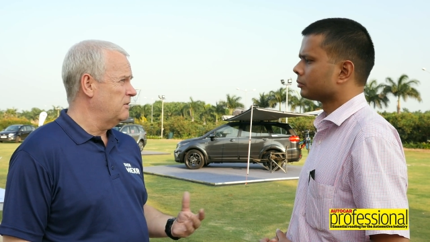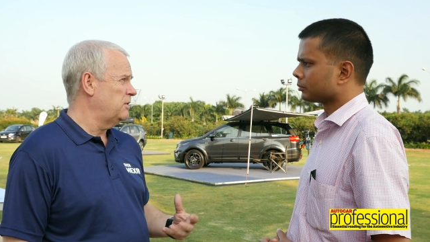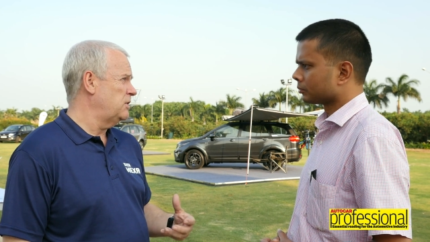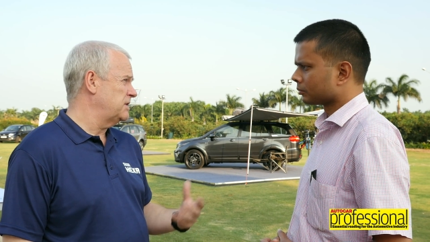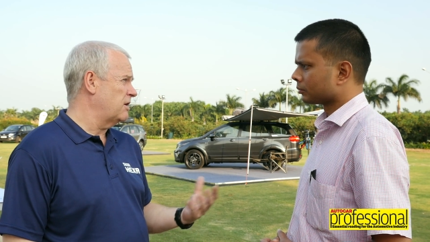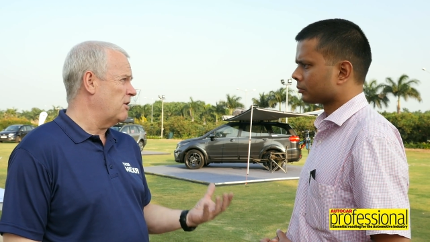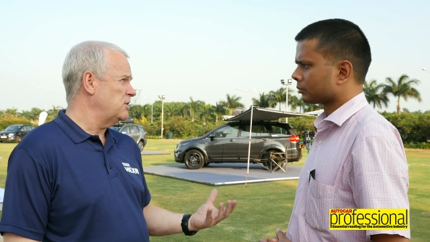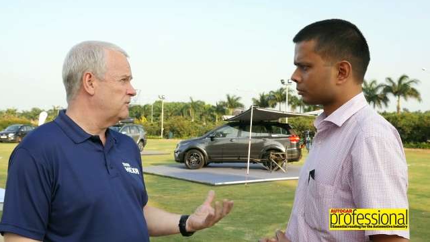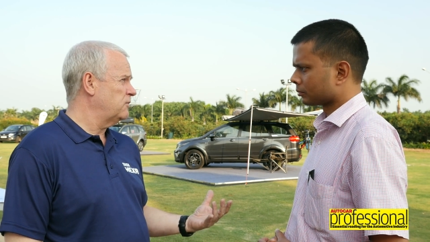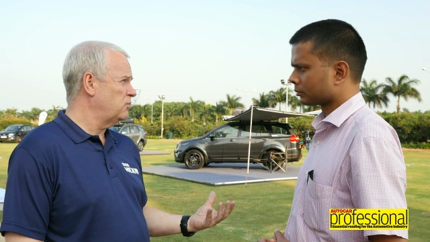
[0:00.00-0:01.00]
Speaker 1: we're using
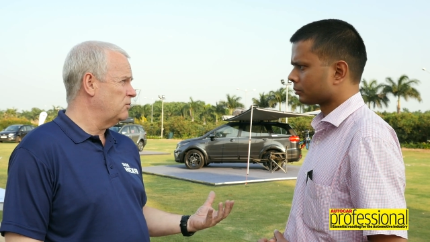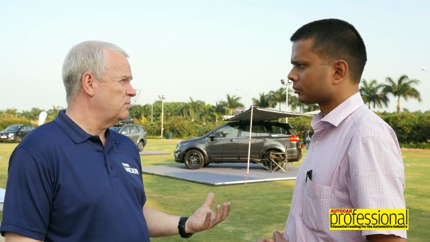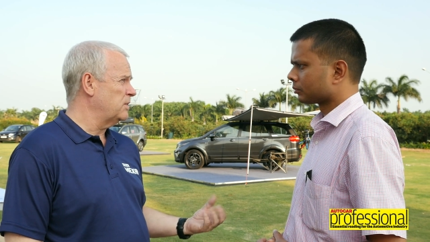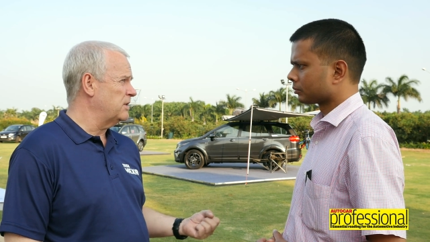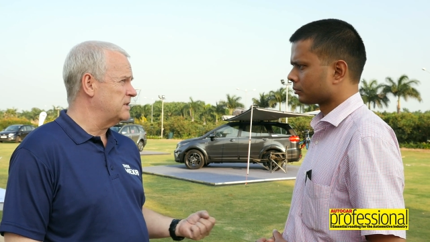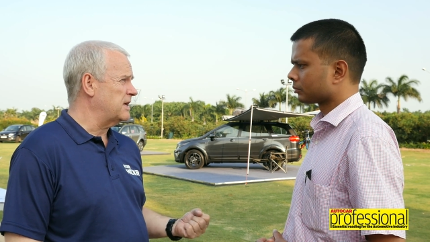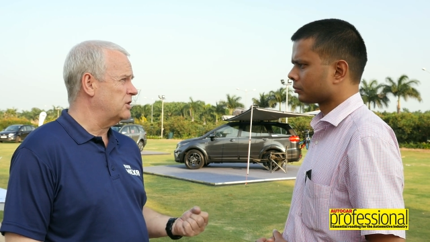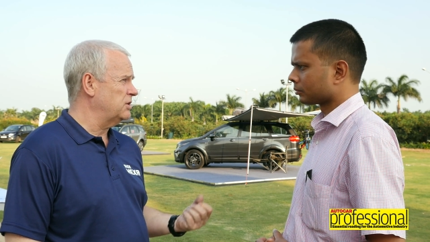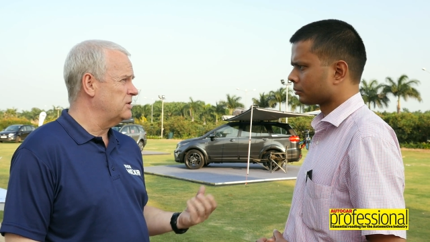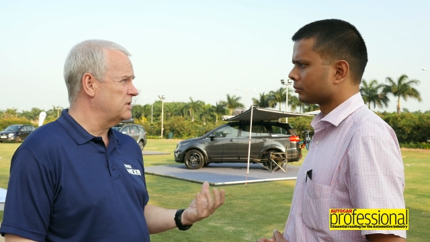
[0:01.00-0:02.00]
hydroform uh,
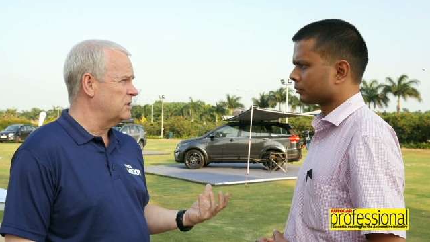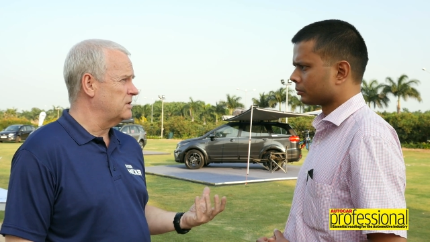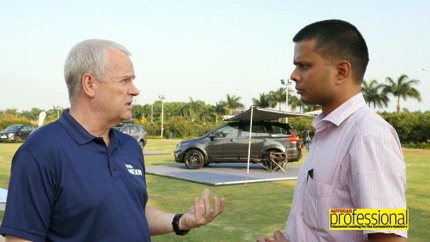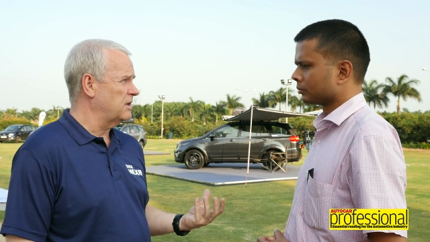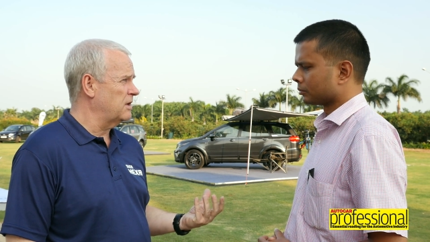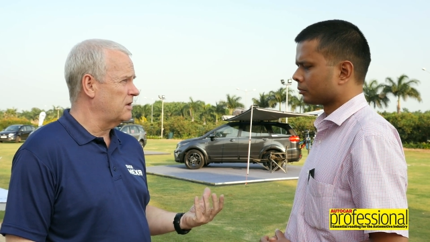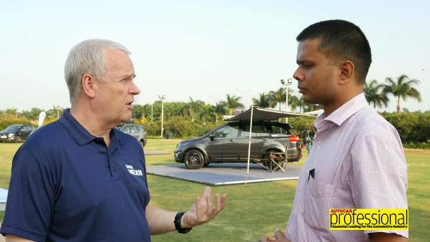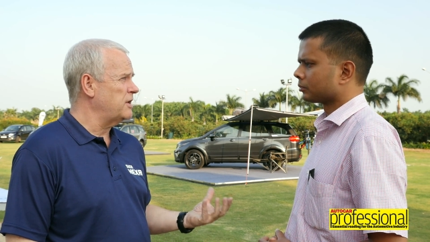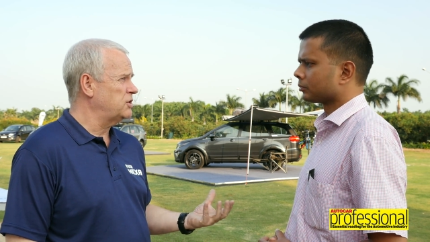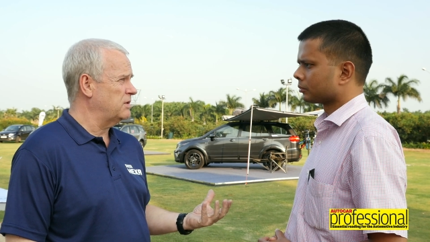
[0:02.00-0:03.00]
sections and, uh, and
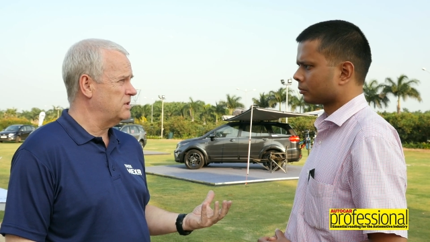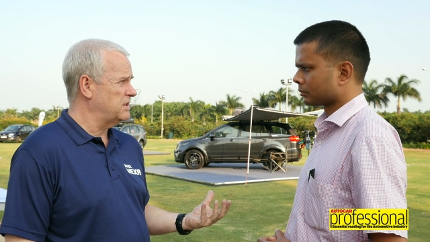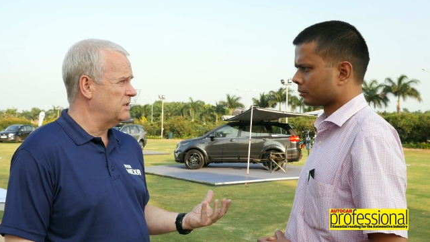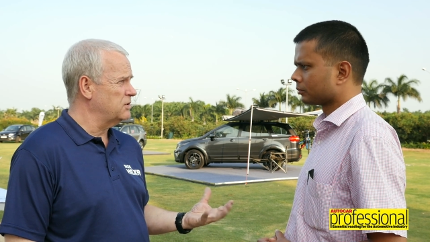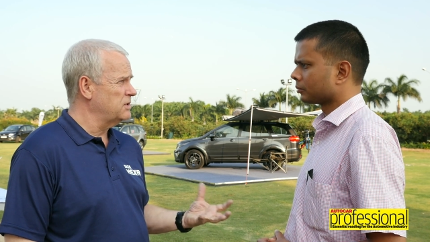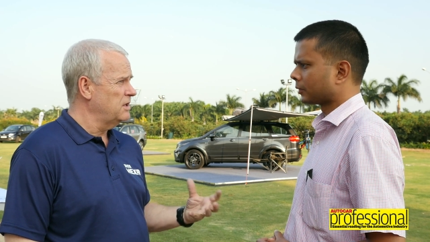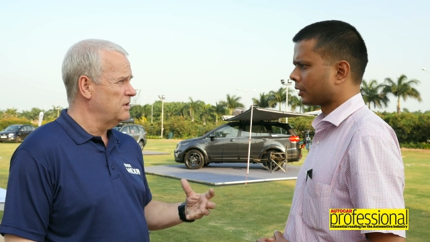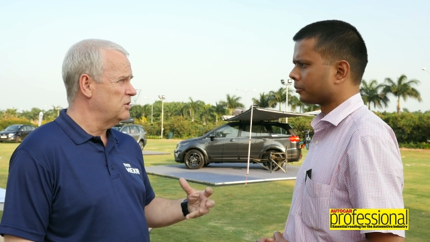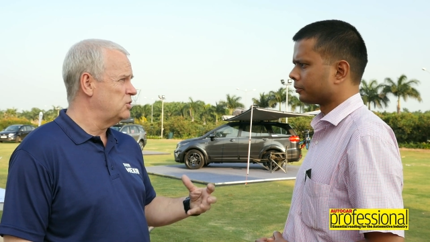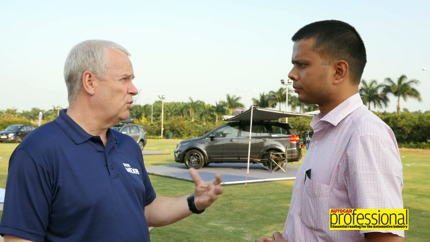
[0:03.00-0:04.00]
high strength steels.
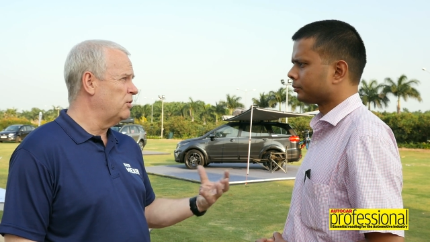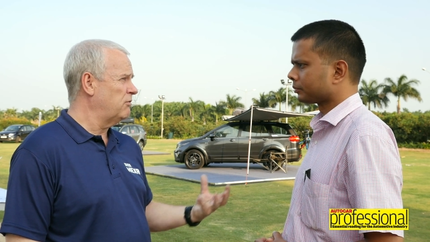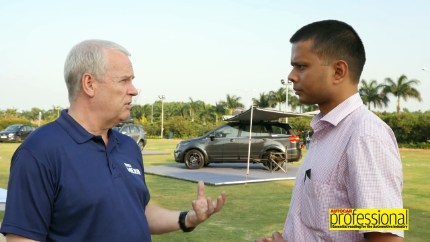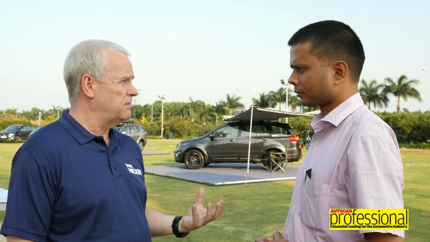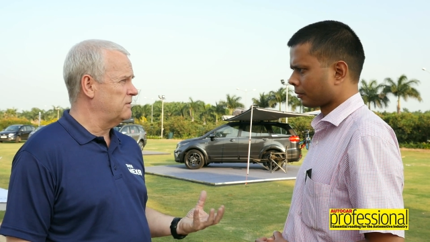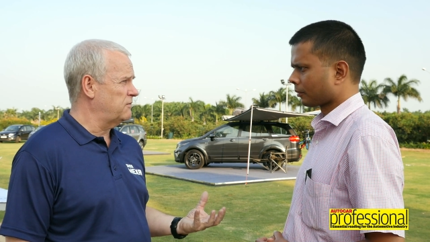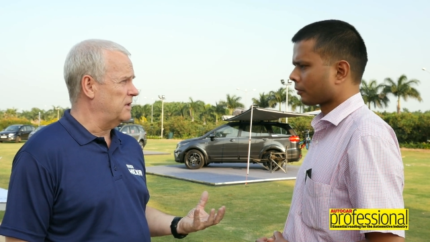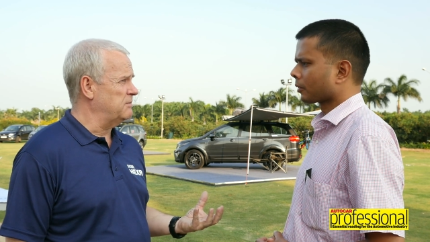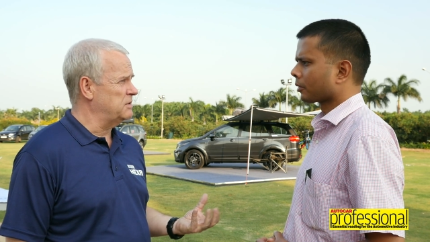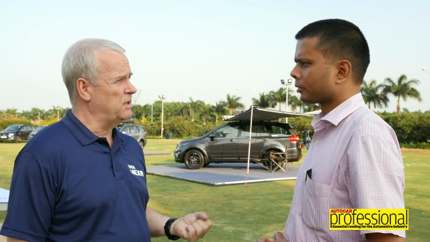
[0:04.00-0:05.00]
Yeah. The joinery of the
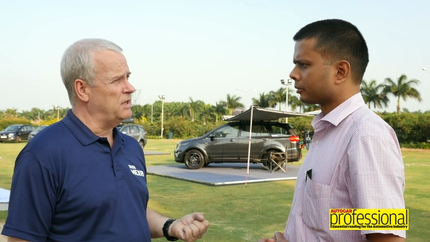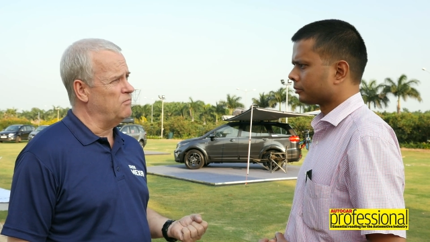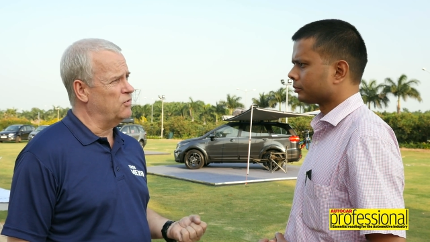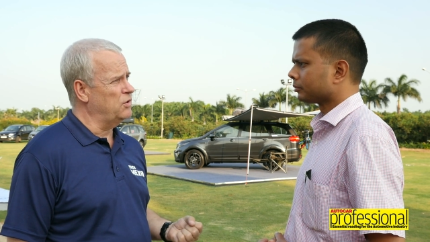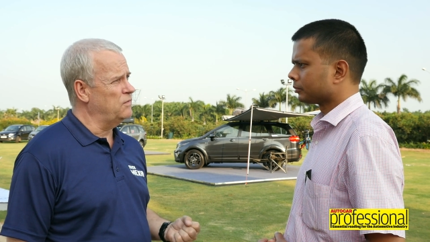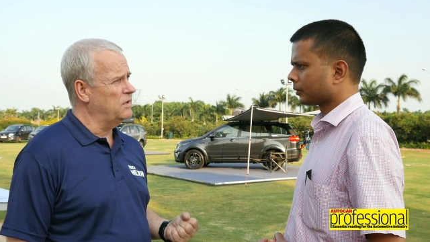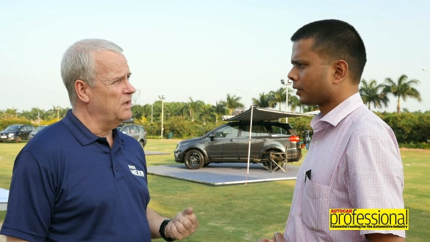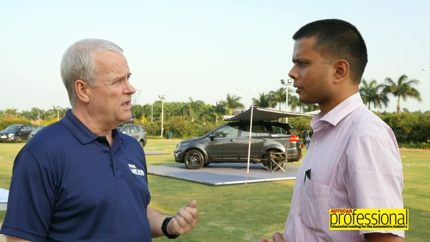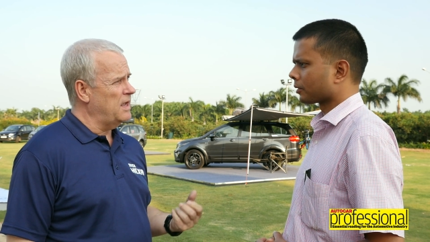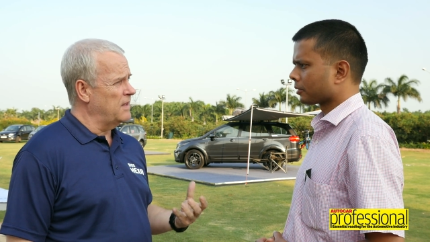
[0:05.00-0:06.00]
frame has been improved.
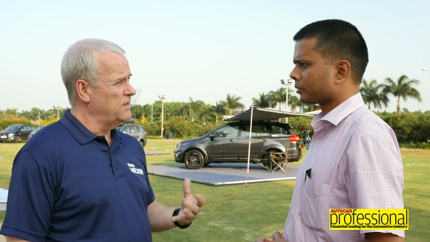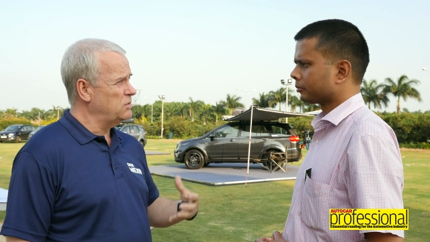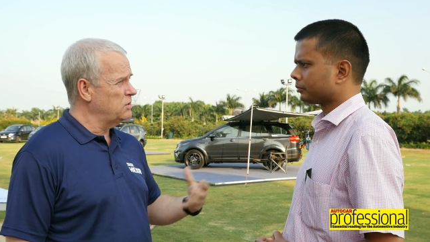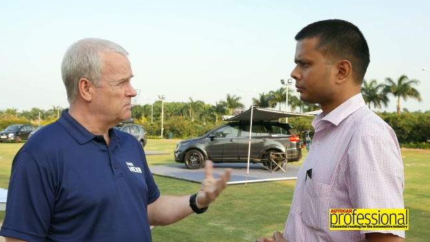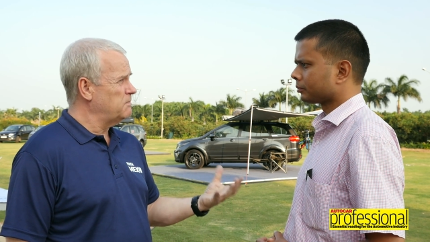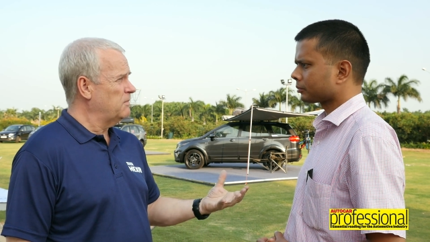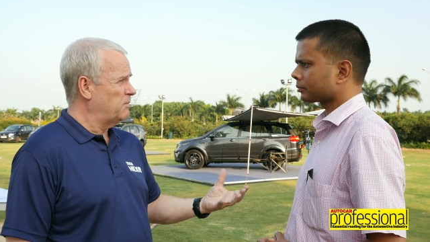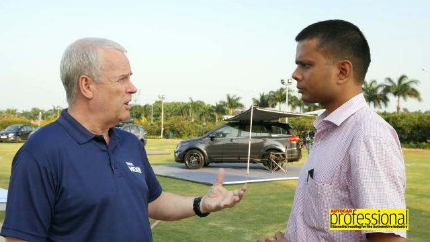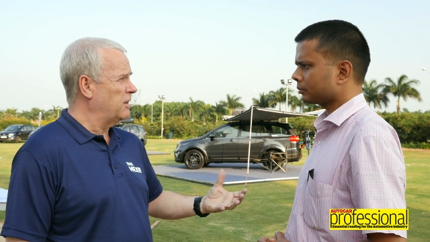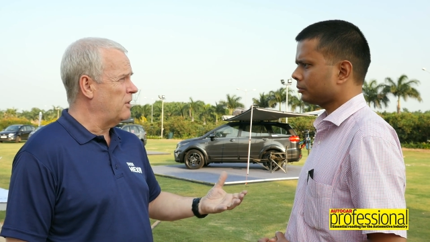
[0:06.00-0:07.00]
Yes. And this was
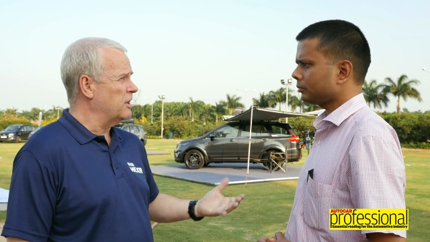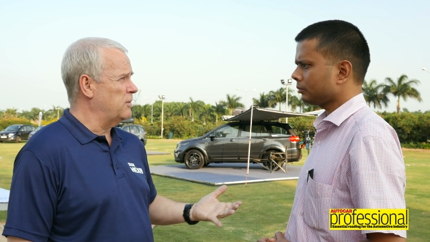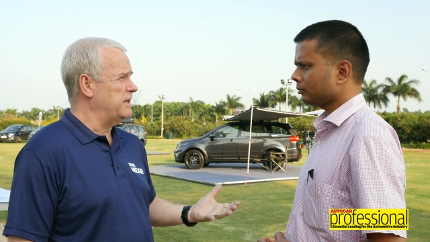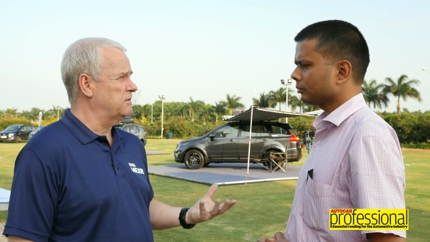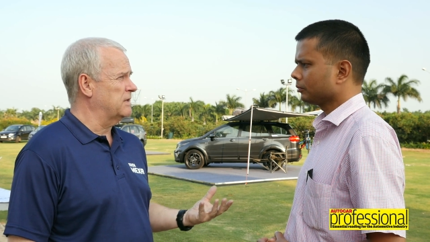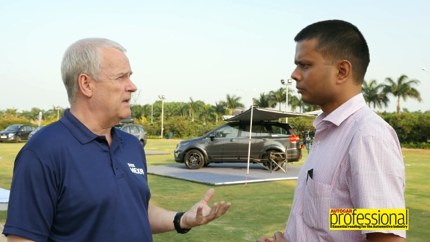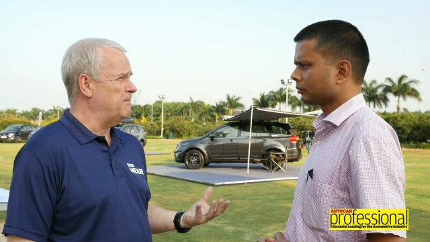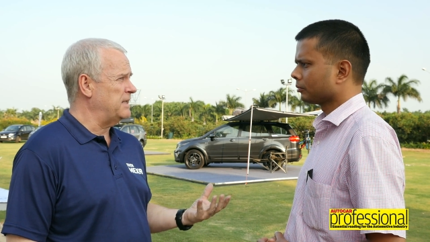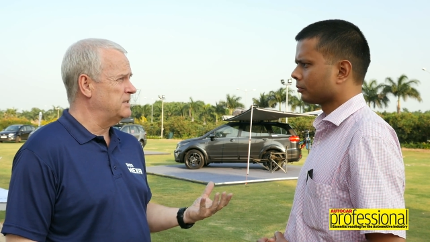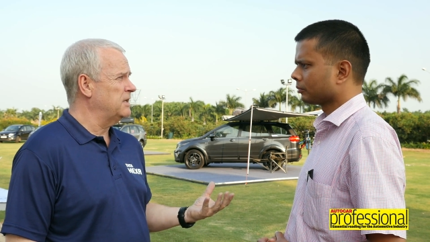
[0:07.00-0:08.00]
part of our quest to get
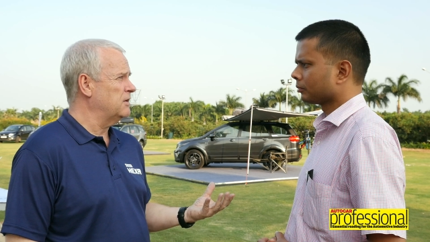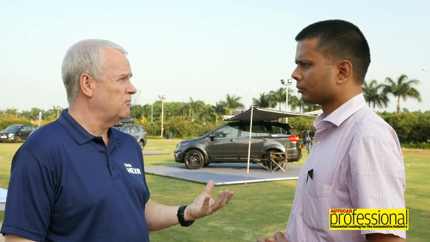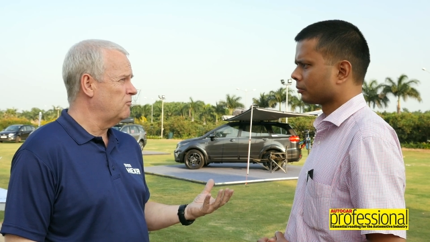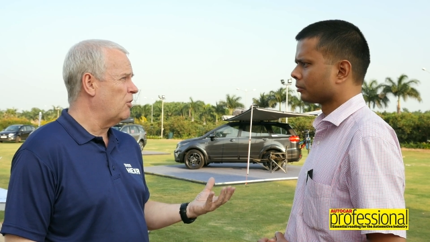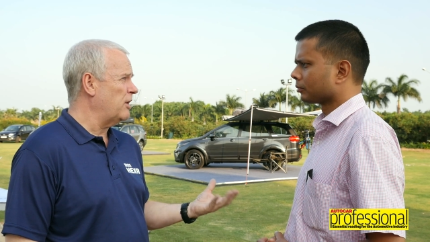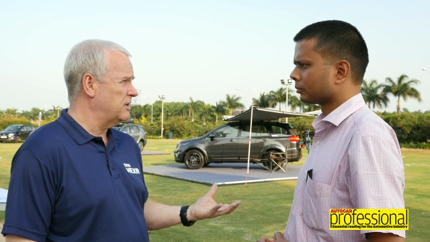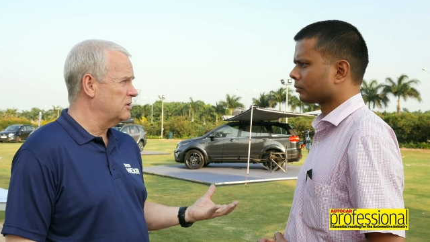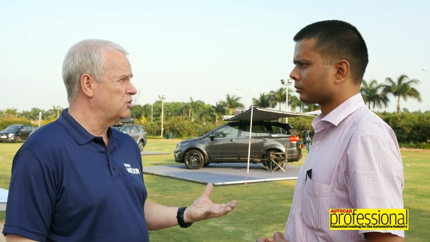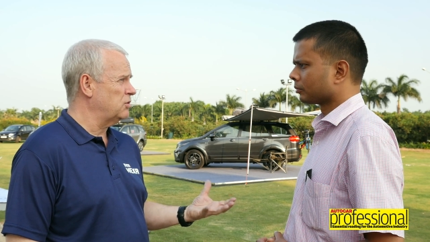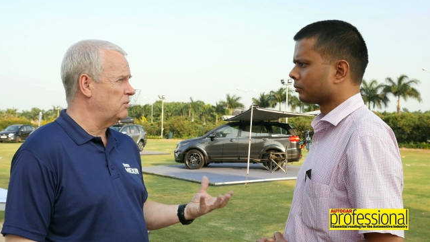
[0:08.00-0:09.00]
better ride
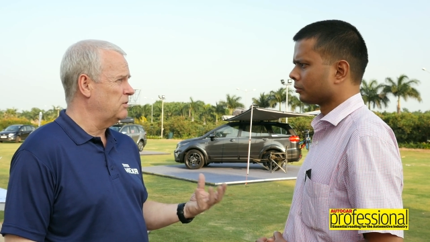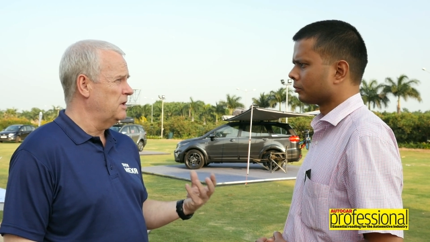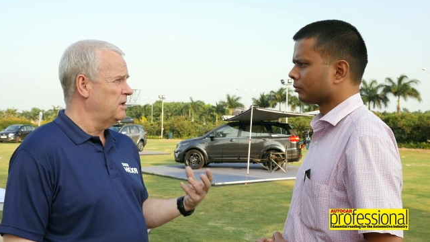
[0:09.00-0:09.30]
control.